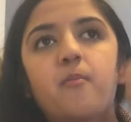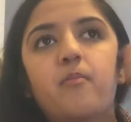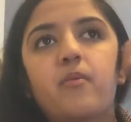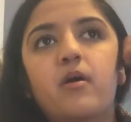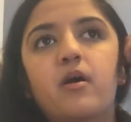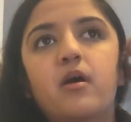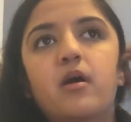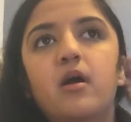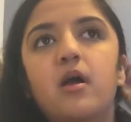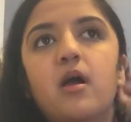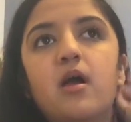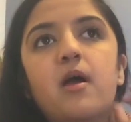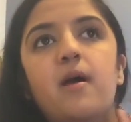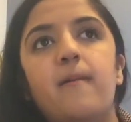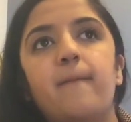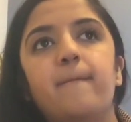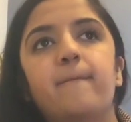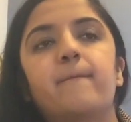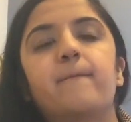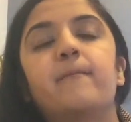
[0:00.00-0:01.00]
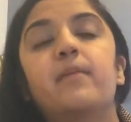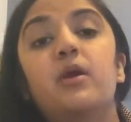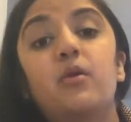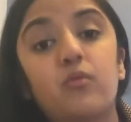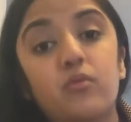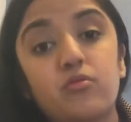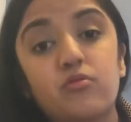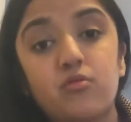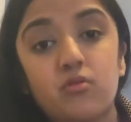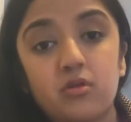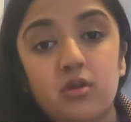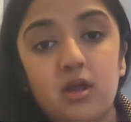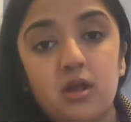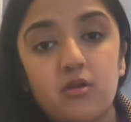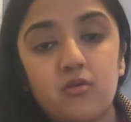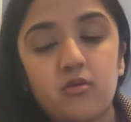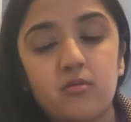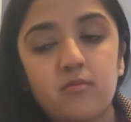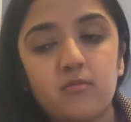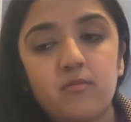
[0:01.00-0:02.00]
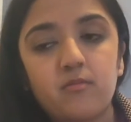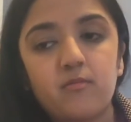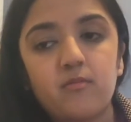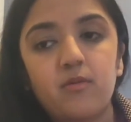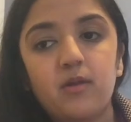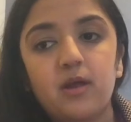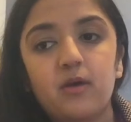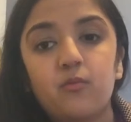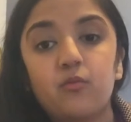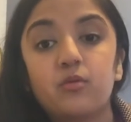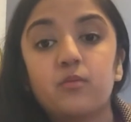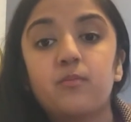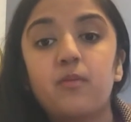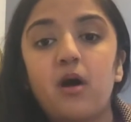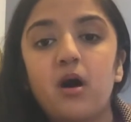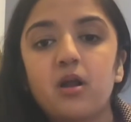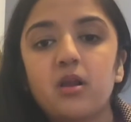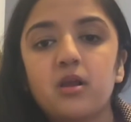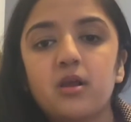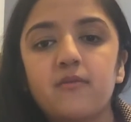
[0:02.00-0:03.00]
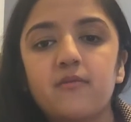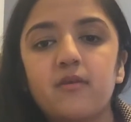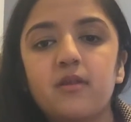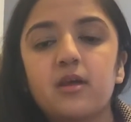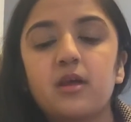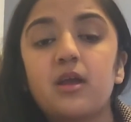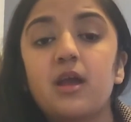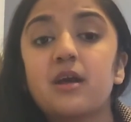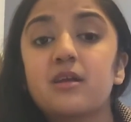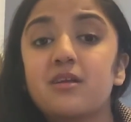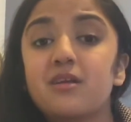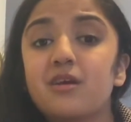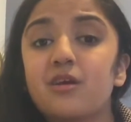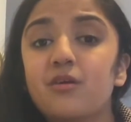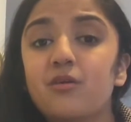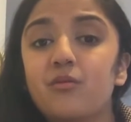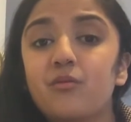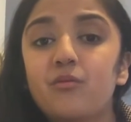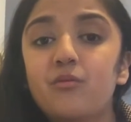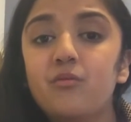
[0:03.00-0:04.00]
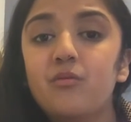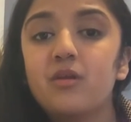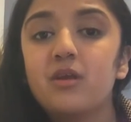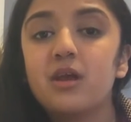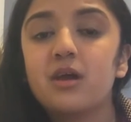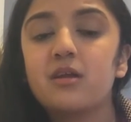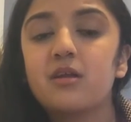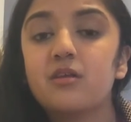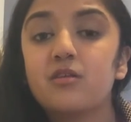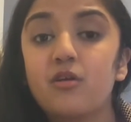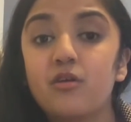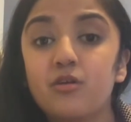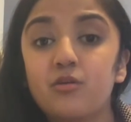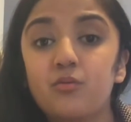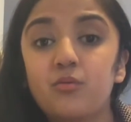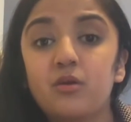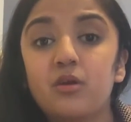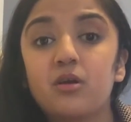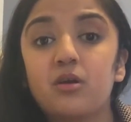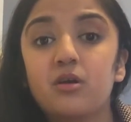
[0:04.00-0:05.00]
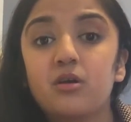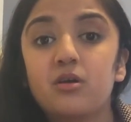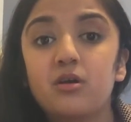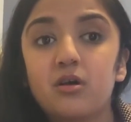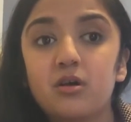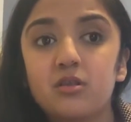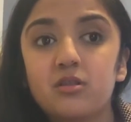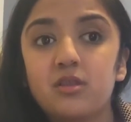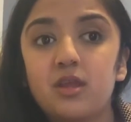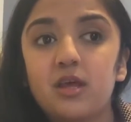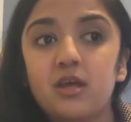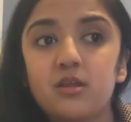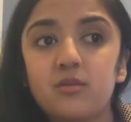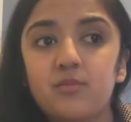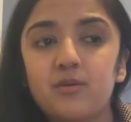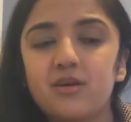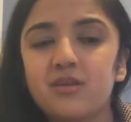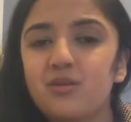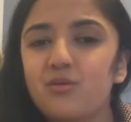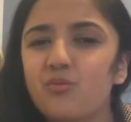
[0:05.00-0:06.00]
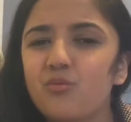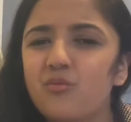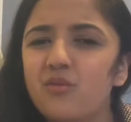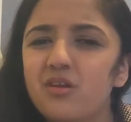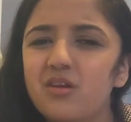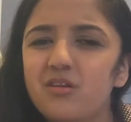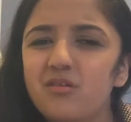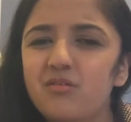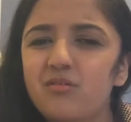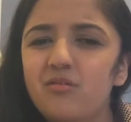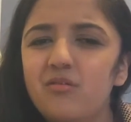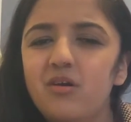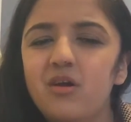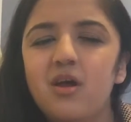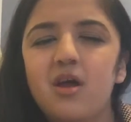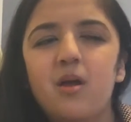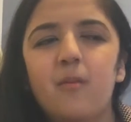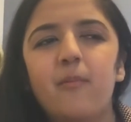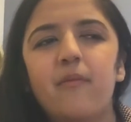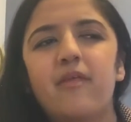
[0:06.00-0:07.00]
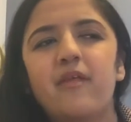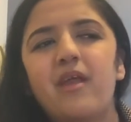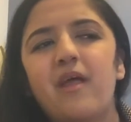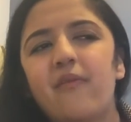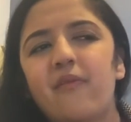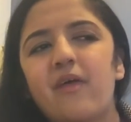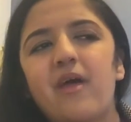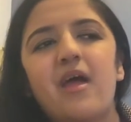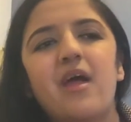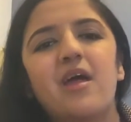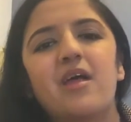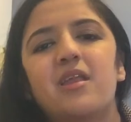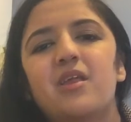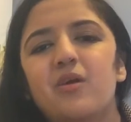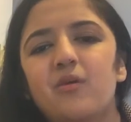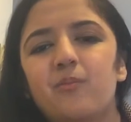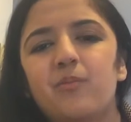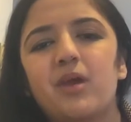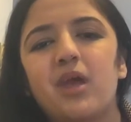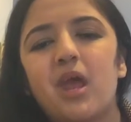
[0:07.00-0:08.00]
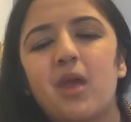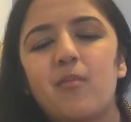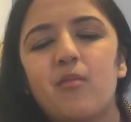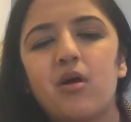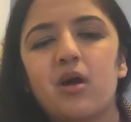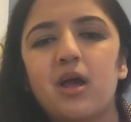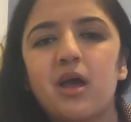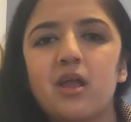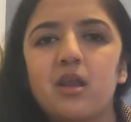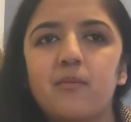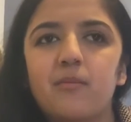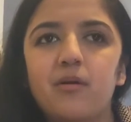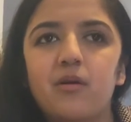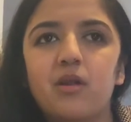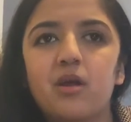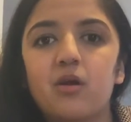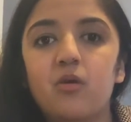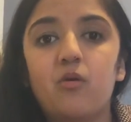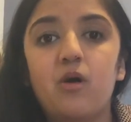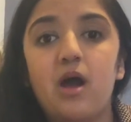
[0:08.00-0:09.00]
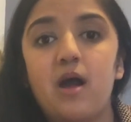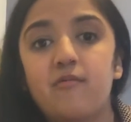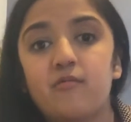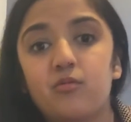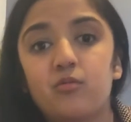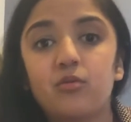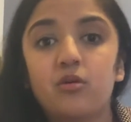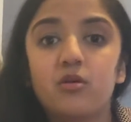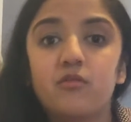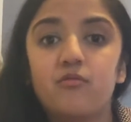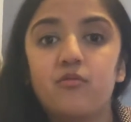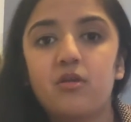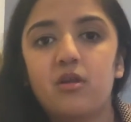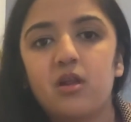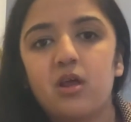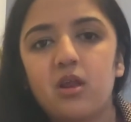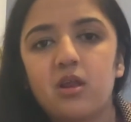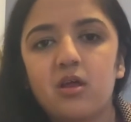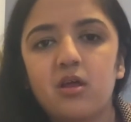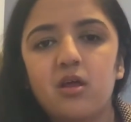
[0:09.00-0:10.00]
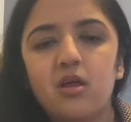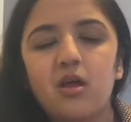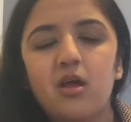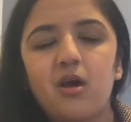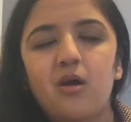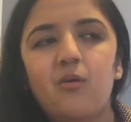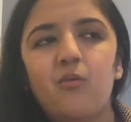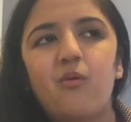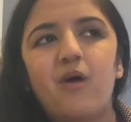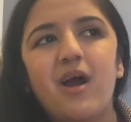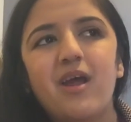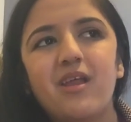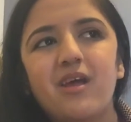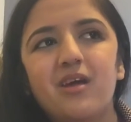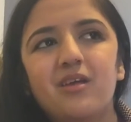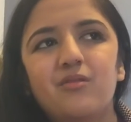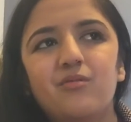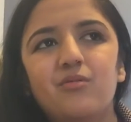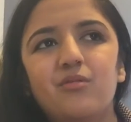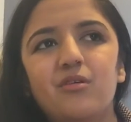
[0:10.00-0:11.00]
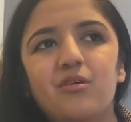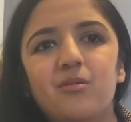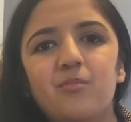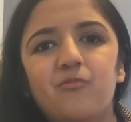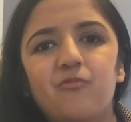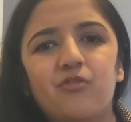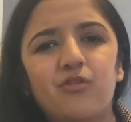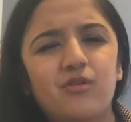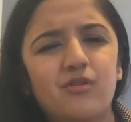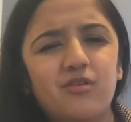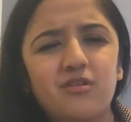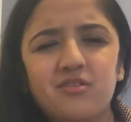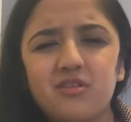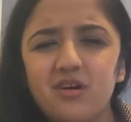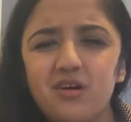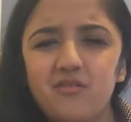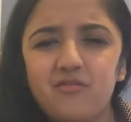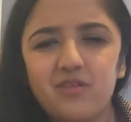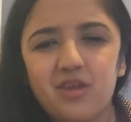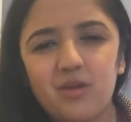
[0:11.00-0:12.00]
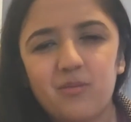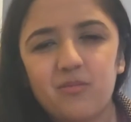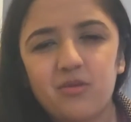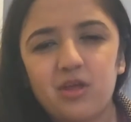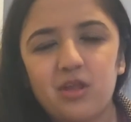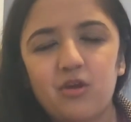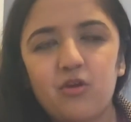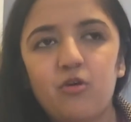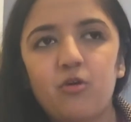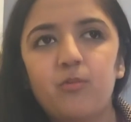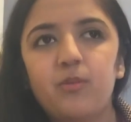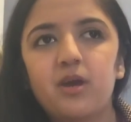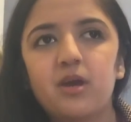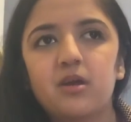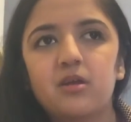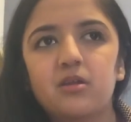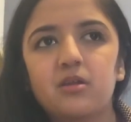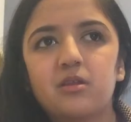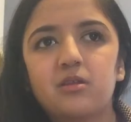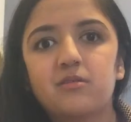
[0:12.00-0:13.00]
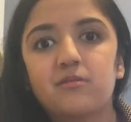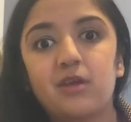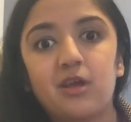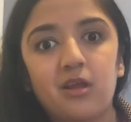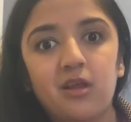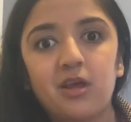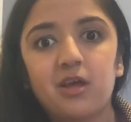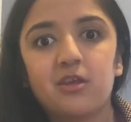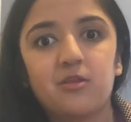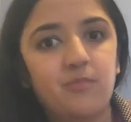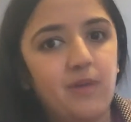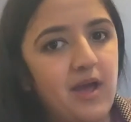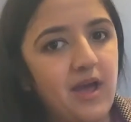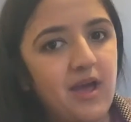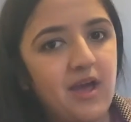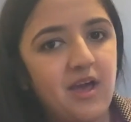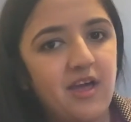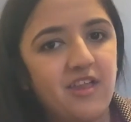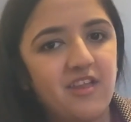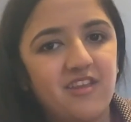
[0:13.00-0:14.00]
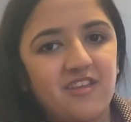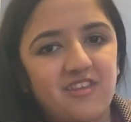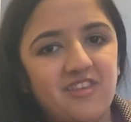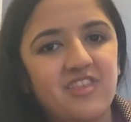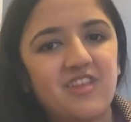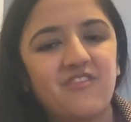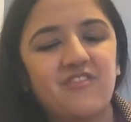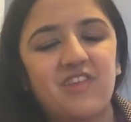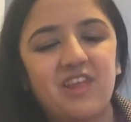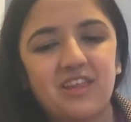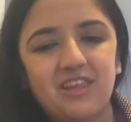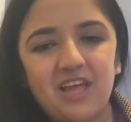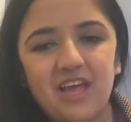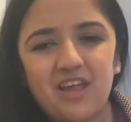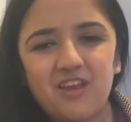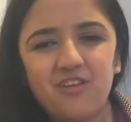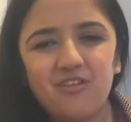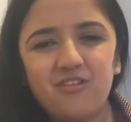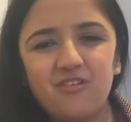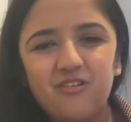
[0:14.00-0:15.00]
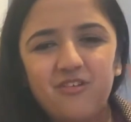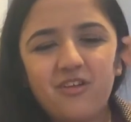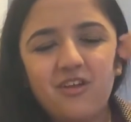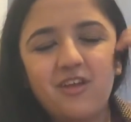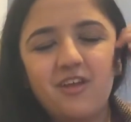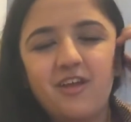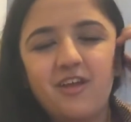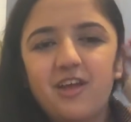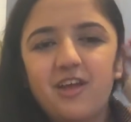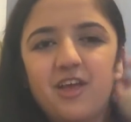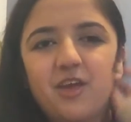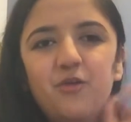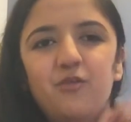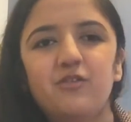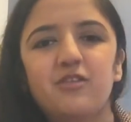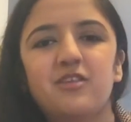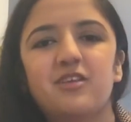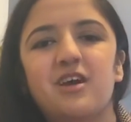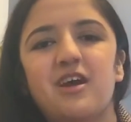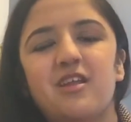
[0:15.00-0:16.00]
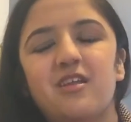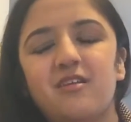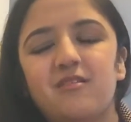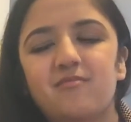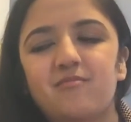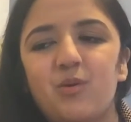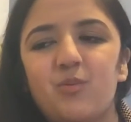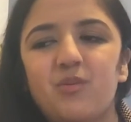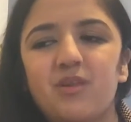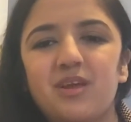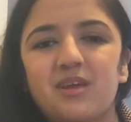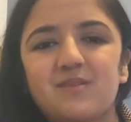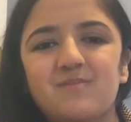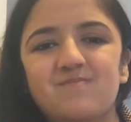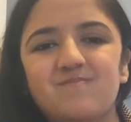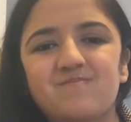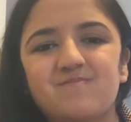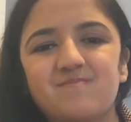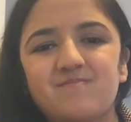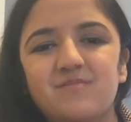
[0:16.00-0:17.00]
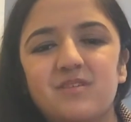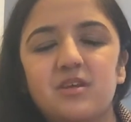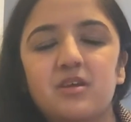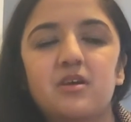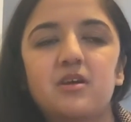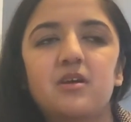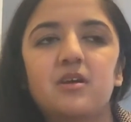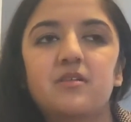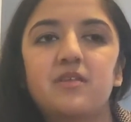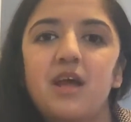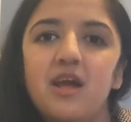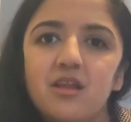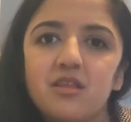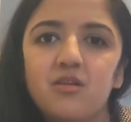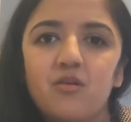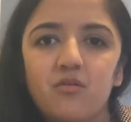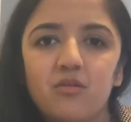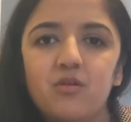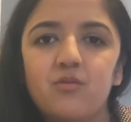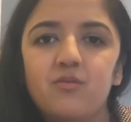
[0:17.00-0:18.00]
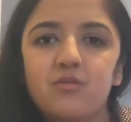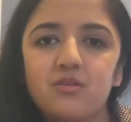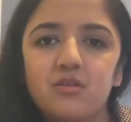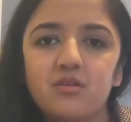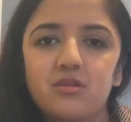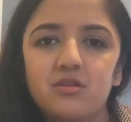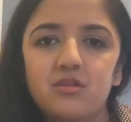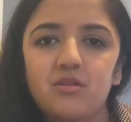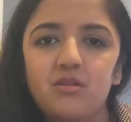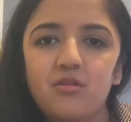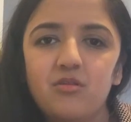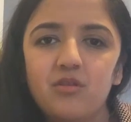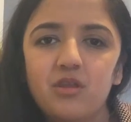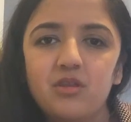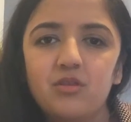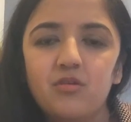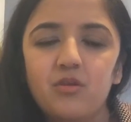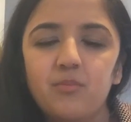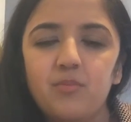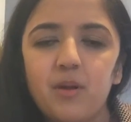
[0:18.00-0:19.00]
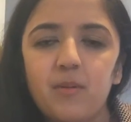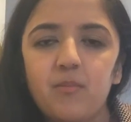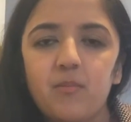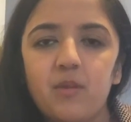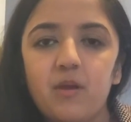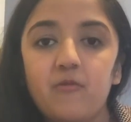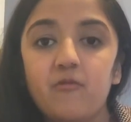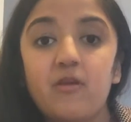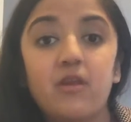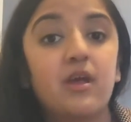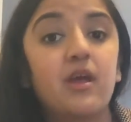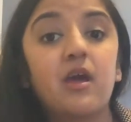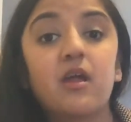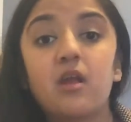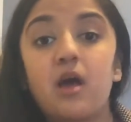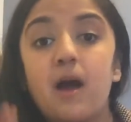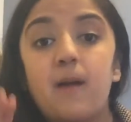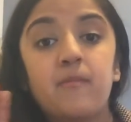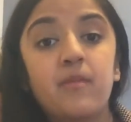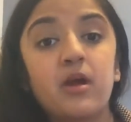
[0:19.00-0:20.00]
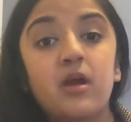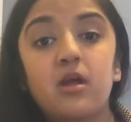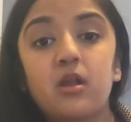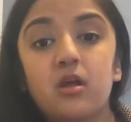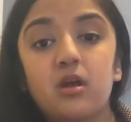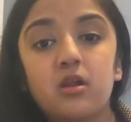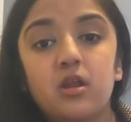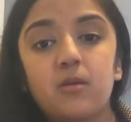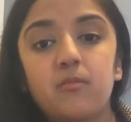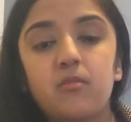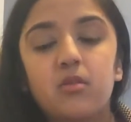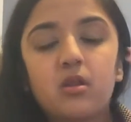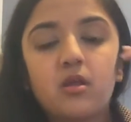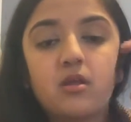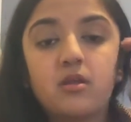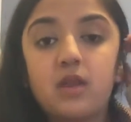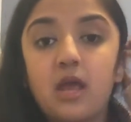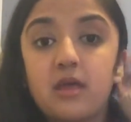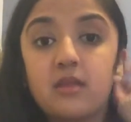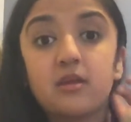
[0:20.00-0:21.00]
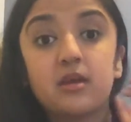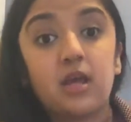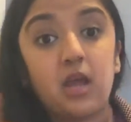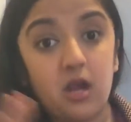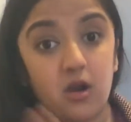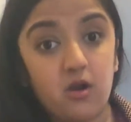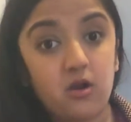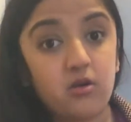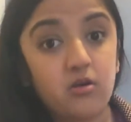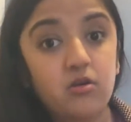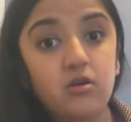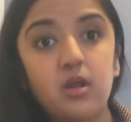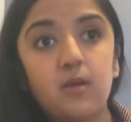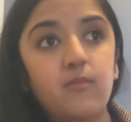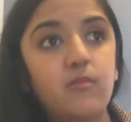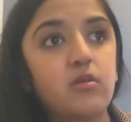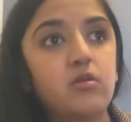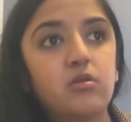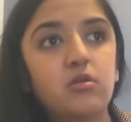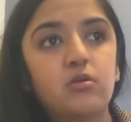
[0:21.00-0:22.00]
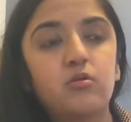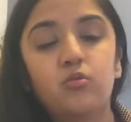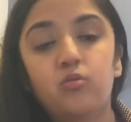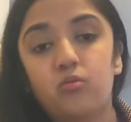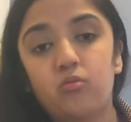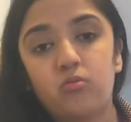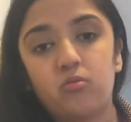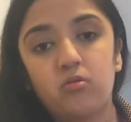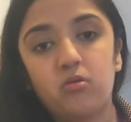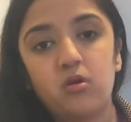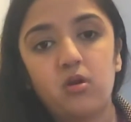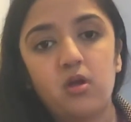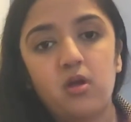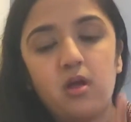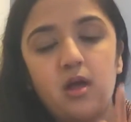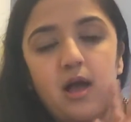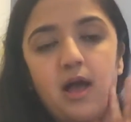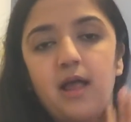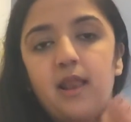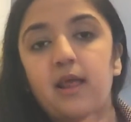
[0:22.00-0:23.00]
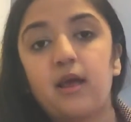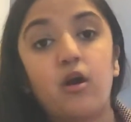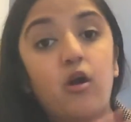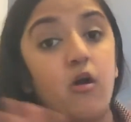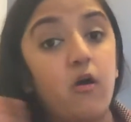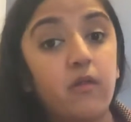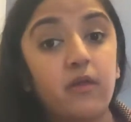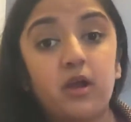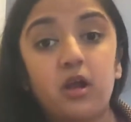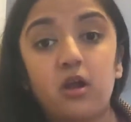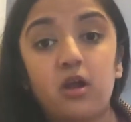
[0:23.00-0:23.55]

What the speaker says: but he would throw a tantrum. But like with Bonnie, I feel like he actually grew and he actually started doing good things because he wanted to. But then at the end, it became again about like, oh, I have to do good for Elena. Why not do good for yourself, Damon? Or because killing is bad and stuff like that, you know? It was just kind of, I was like, that's the only reason, and that's the only problem I have. And again, I'm not hating on Damon as a character. Damon is cool. I like all the